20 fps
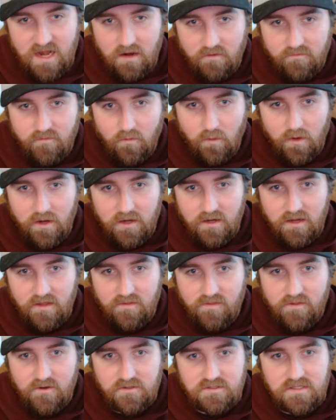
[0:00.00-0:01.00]
for it
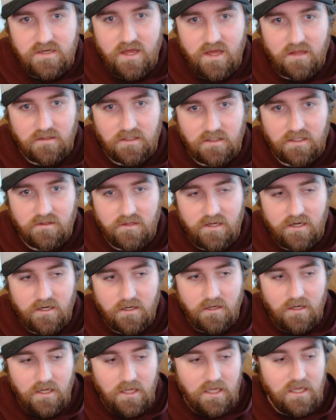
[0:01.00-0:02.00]
and there's nothing in
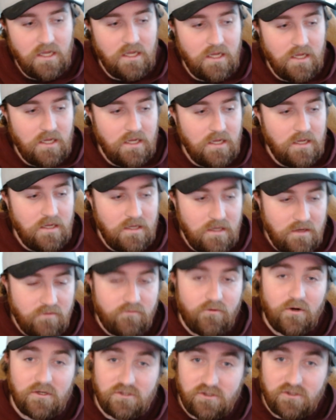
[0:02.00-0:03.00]
there
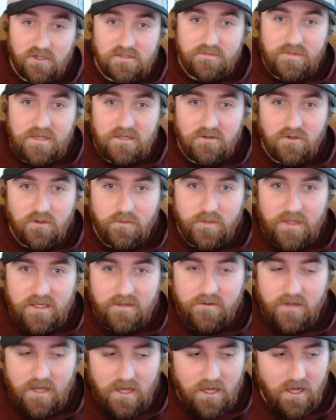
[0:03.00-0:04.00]
frustrates me a little bit.
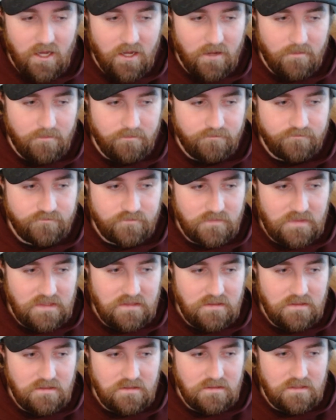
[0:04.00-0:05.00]

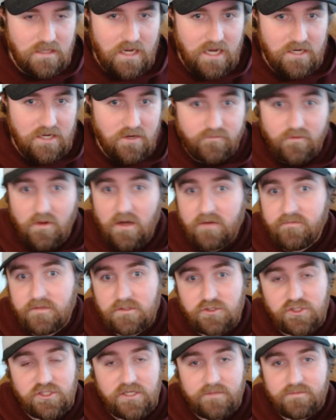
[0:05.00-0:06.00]
I know for a lot of other
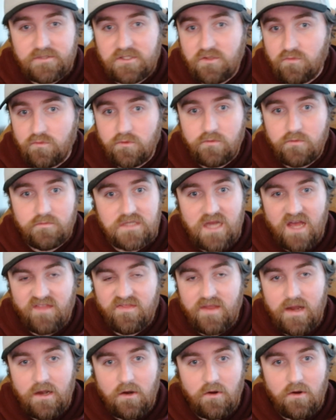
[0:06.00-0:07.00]
ships, the room's not
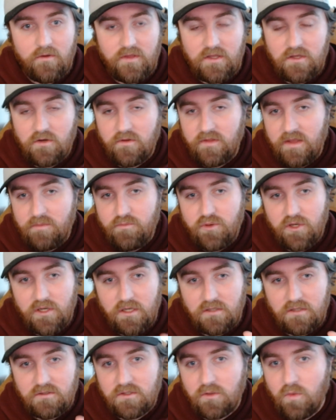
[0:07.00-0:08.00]
there. You know, they put a
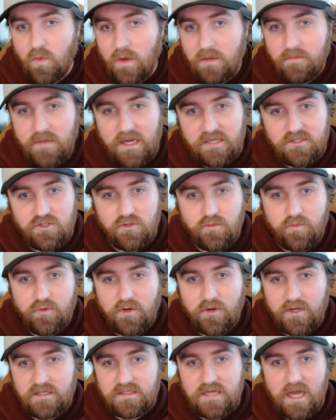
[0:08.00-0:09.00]
little 1x2
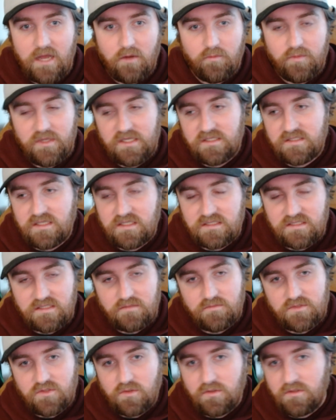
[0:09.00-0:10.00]
printed tile piece as
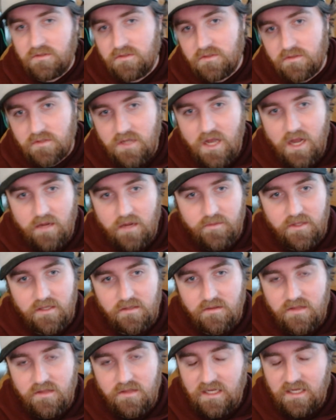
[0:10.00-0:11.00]
some sort of little cockpit
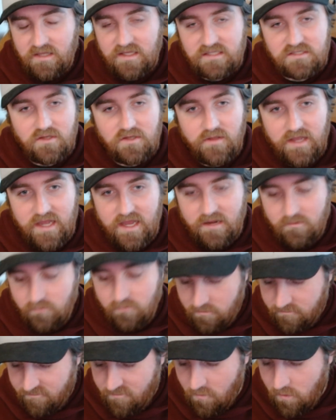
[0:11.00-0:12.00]
thing, and that's all they had
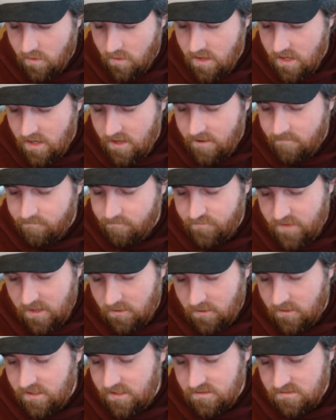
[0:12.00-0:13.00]
room for.
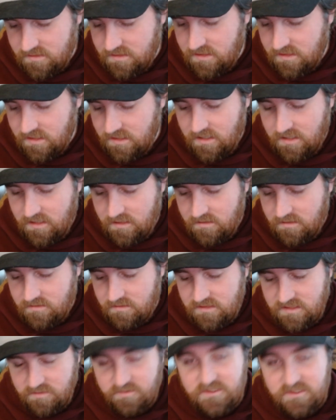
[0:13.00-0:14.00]
There is
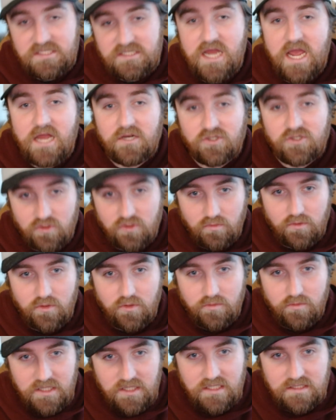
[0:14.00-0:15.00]
substantial
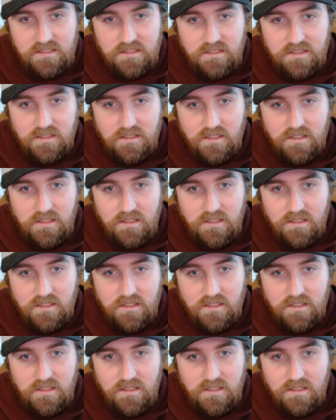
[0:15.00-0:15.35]
room in this